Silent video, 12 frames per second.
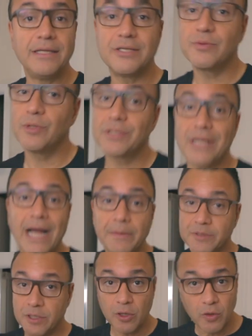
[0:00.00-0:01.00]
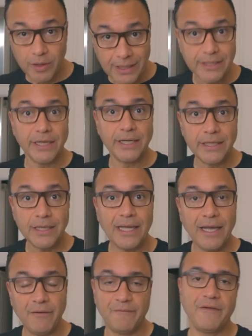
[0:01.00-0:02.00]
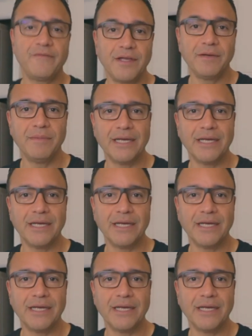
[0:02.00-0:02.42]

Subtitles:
this was absolutely done in 15